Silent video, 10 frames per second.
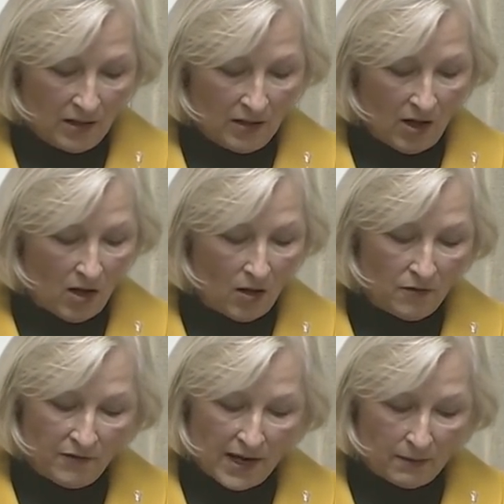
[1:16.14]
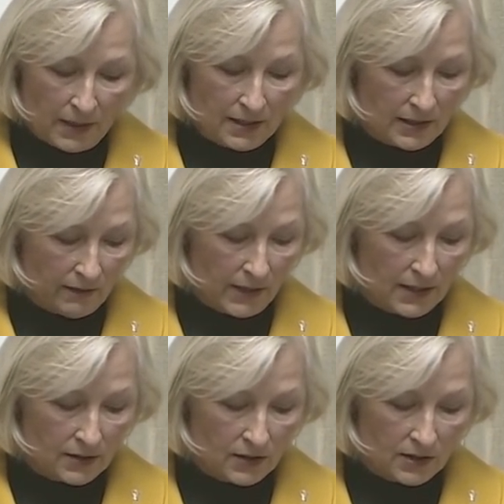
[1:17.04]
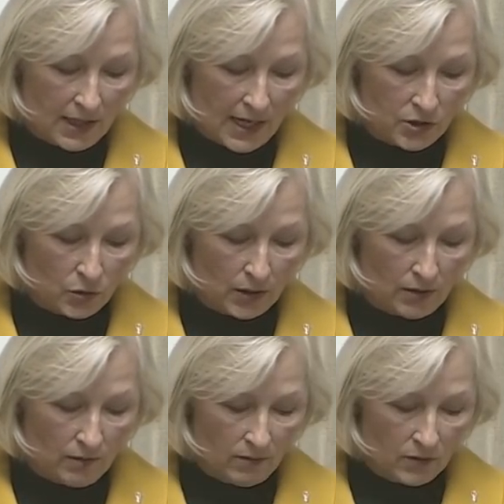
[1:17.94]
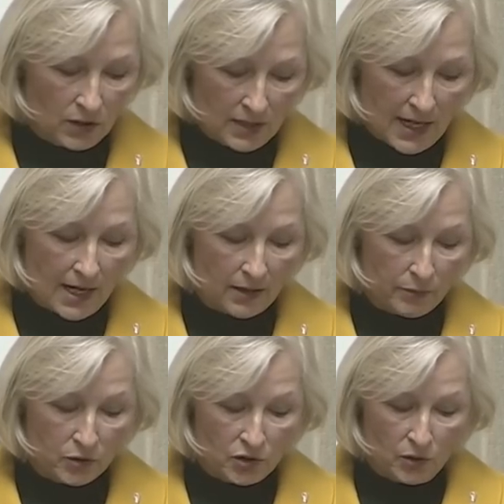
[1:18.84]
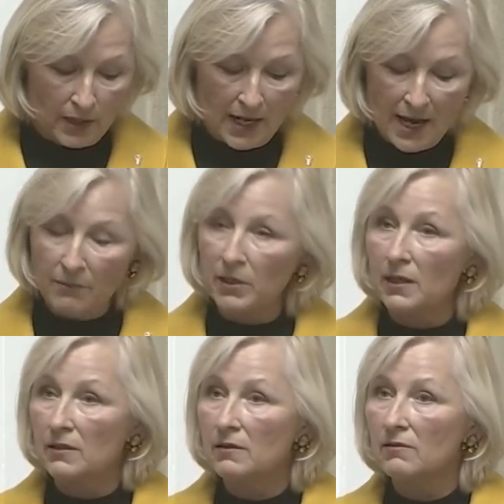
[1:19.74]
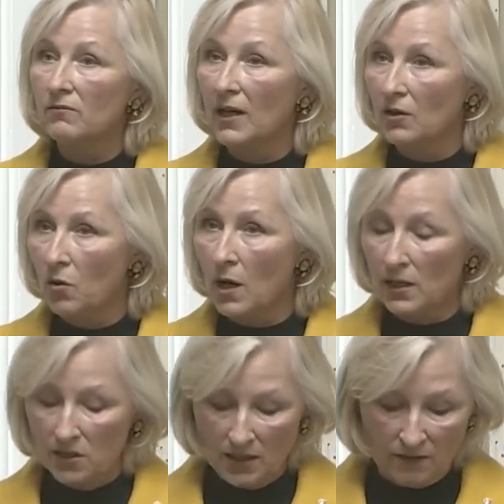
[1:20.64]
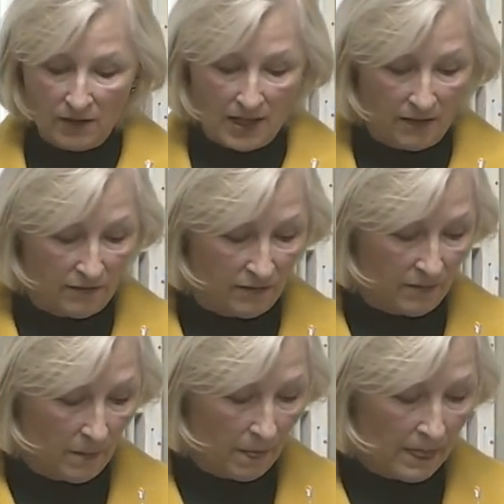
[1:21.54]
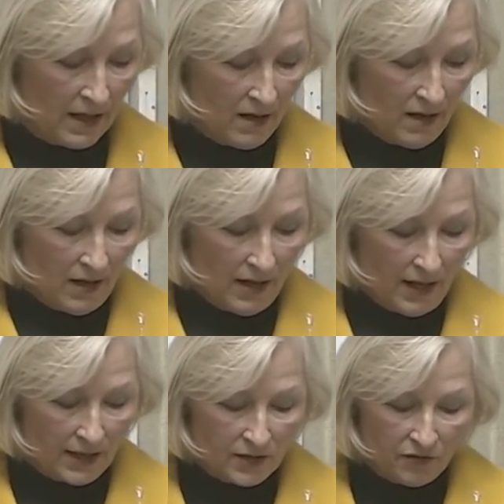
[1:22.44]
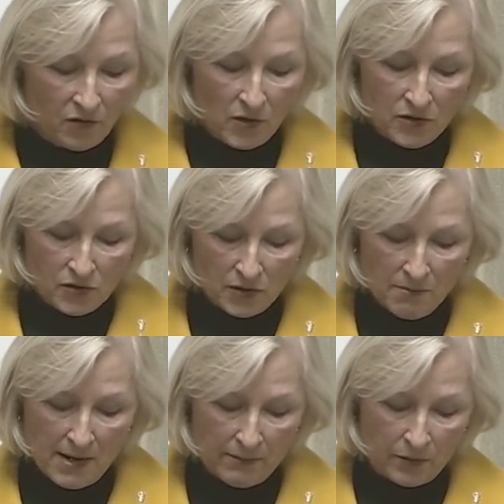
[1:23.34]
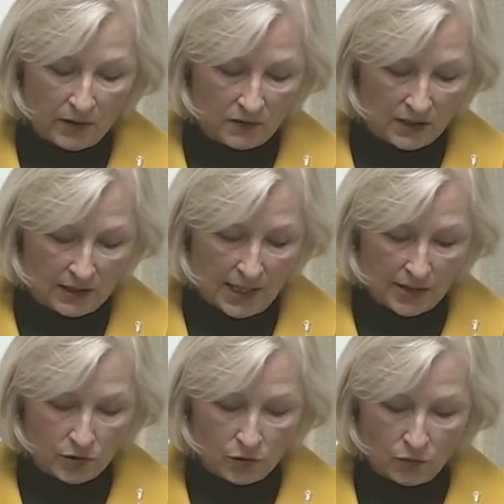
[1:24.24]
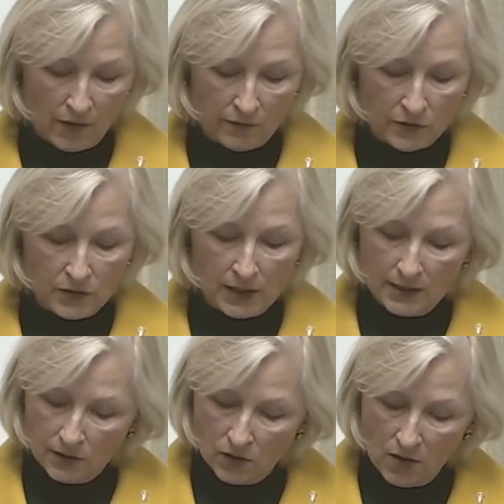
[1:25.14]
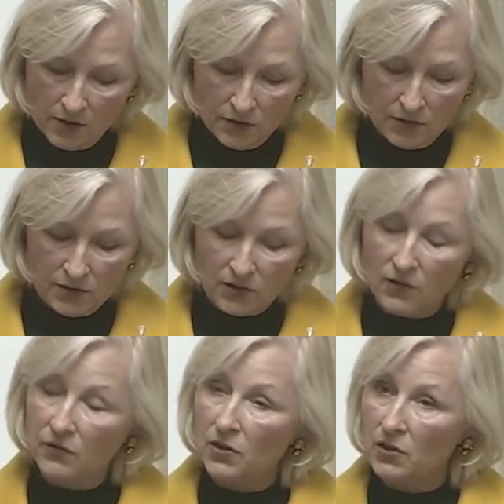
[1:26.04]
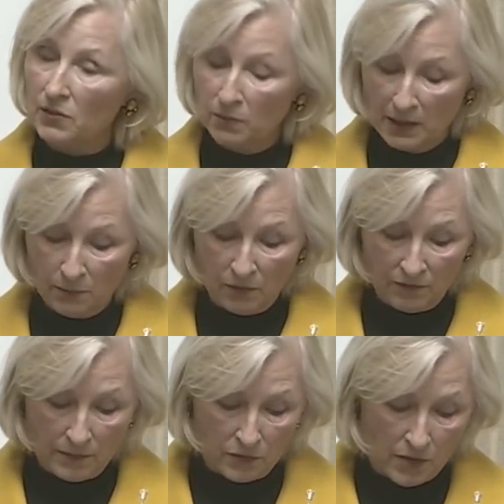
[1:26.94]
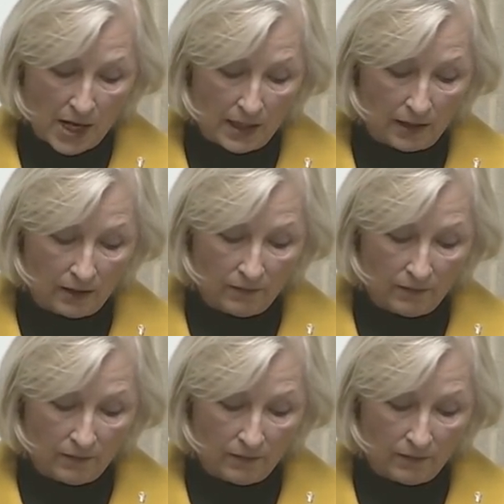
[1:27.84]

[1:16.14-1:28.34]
All families living in Saskatchewan today are pursuing happiness and quality of life. As a fourth-term member of Saskatchewan Rivers, it is an honour to serve the good people from the riding.